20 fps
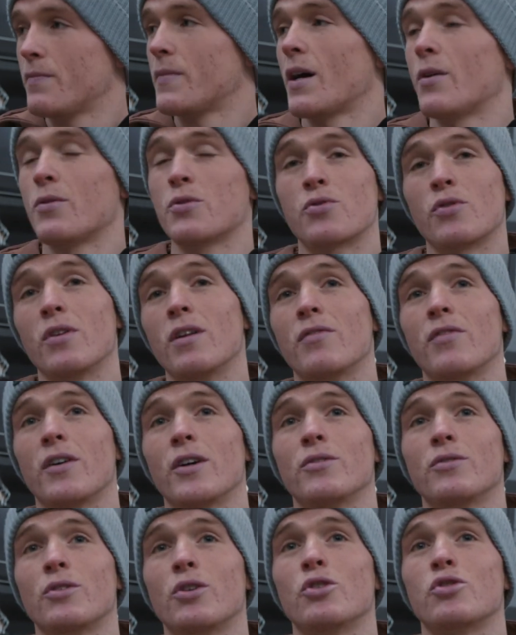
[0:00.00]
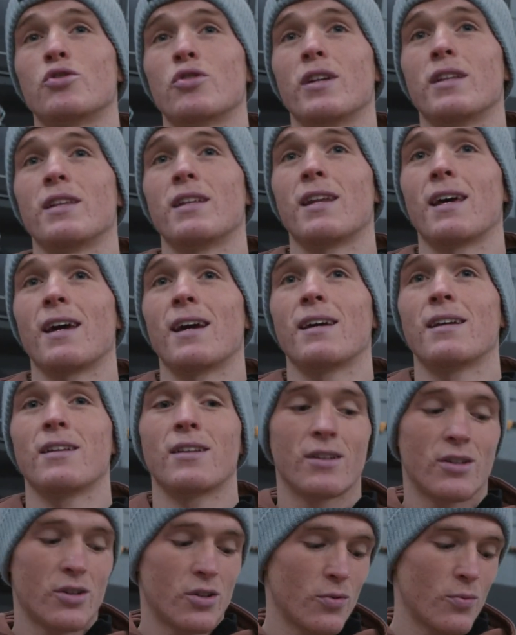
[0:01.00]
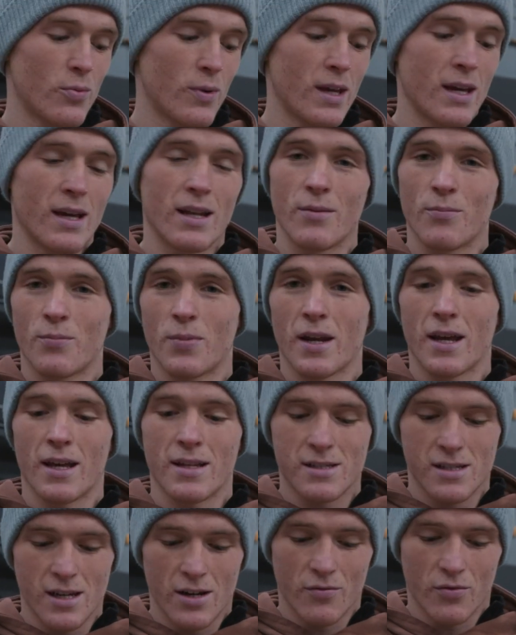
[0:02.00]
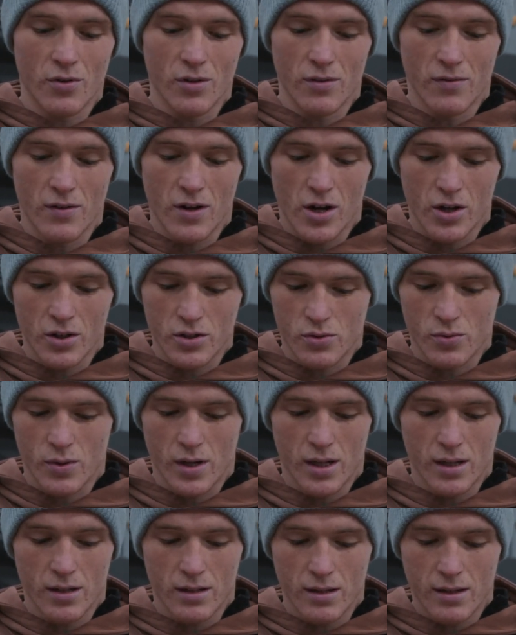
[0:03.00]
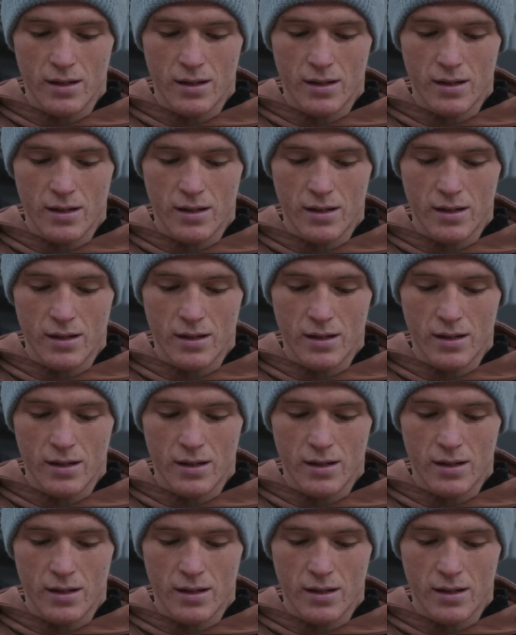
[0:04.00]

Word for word: That was really fun. Good train today. Good wee bit of insight for the vlog as well.